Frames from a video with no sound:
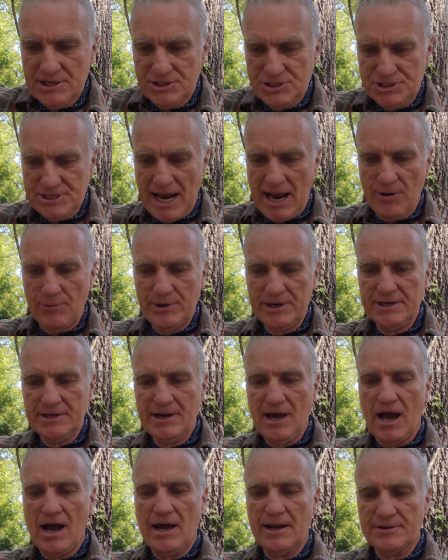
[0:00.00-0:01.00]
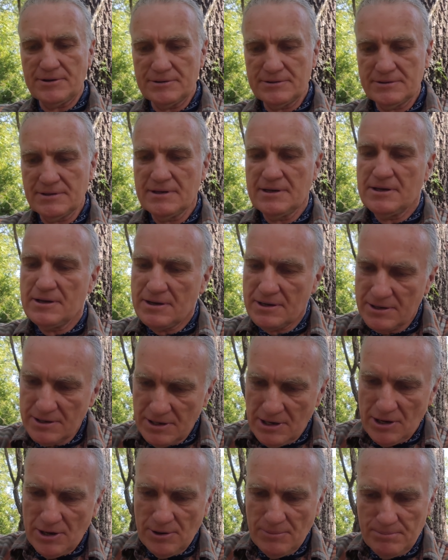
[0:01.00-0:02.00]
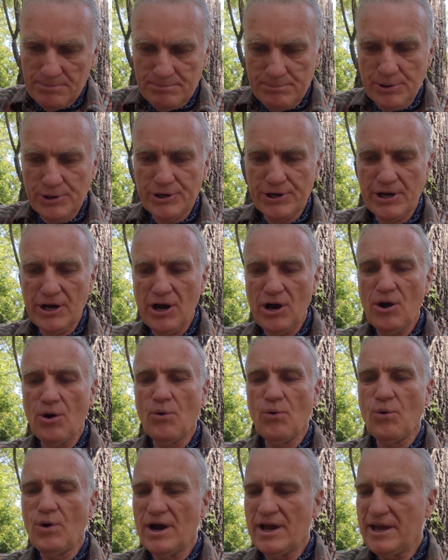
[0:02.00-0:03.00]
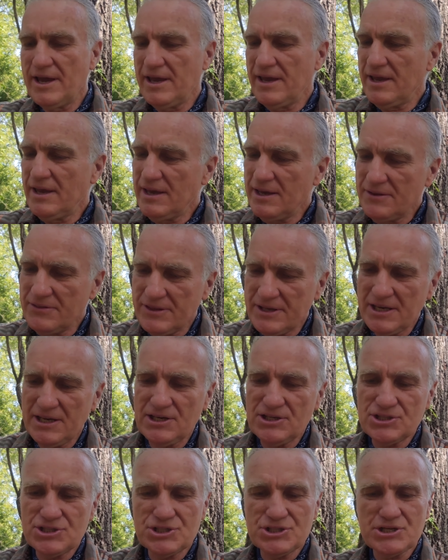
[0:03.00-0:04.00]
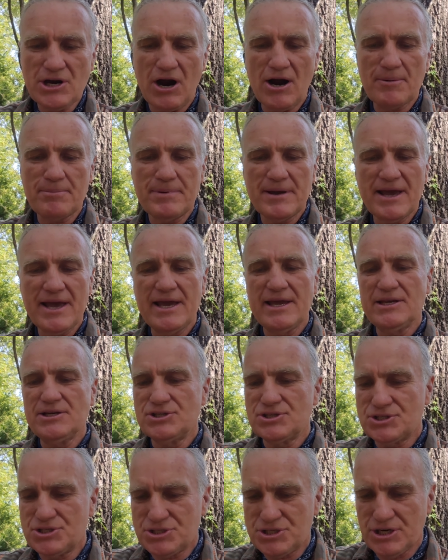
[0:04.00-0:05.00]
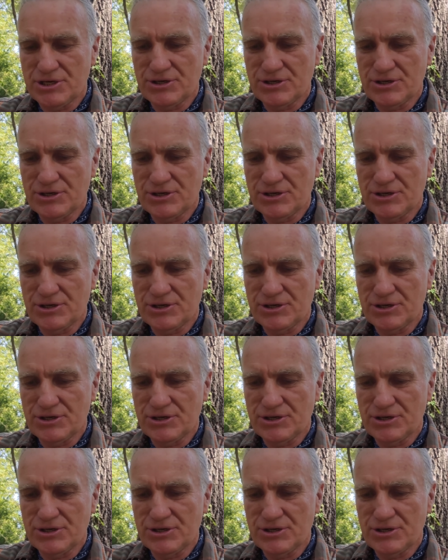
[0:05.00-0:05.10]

shall we not? Put away these sharp edged